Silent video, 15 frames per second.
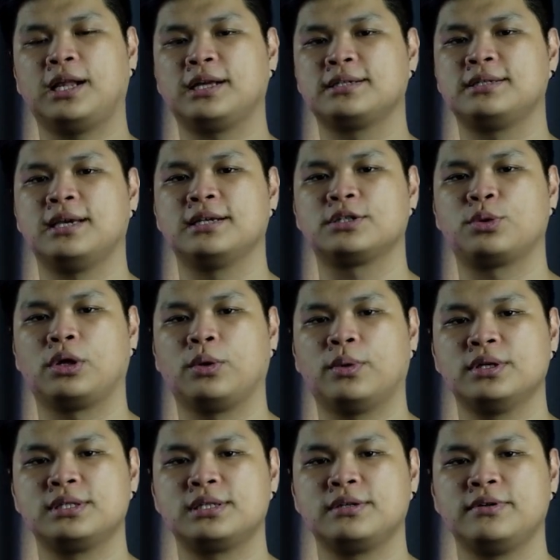Galaxy
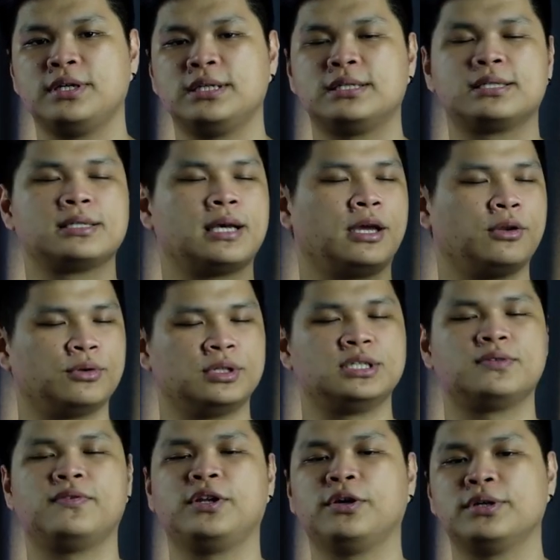S21 series. I know
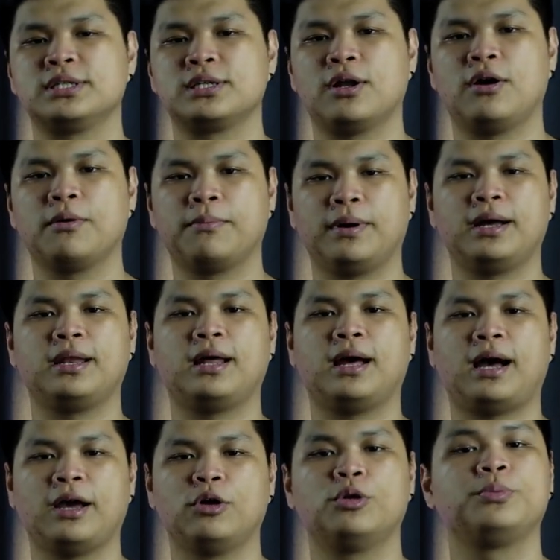this video is long, but
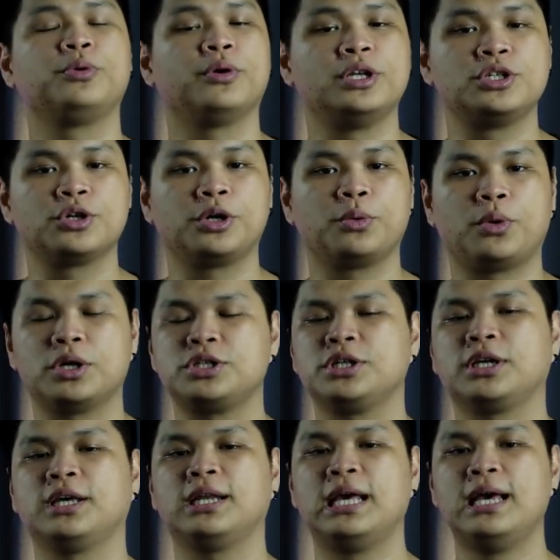I hope you enjoyed
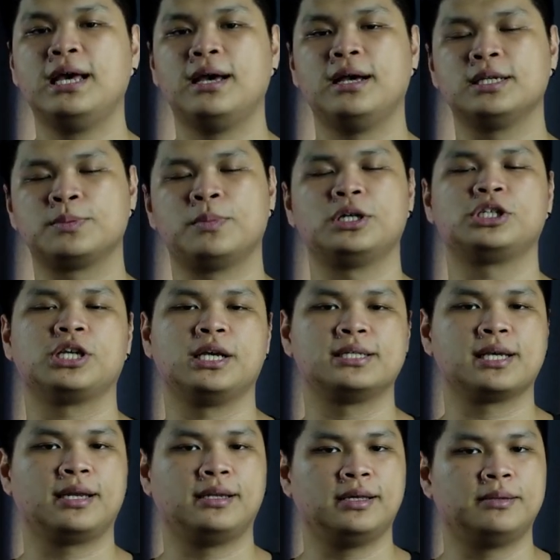watching it as much as
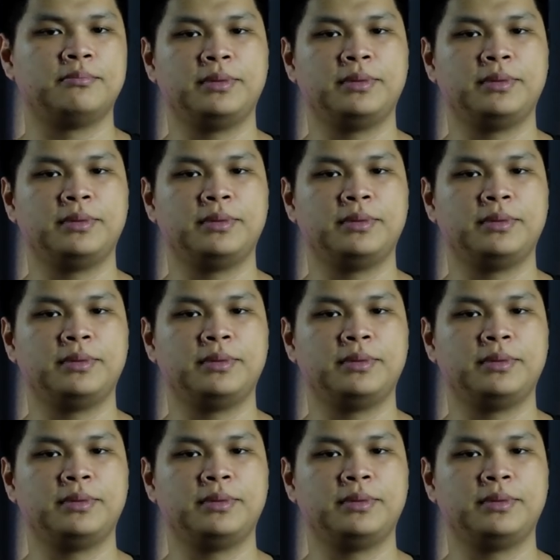I did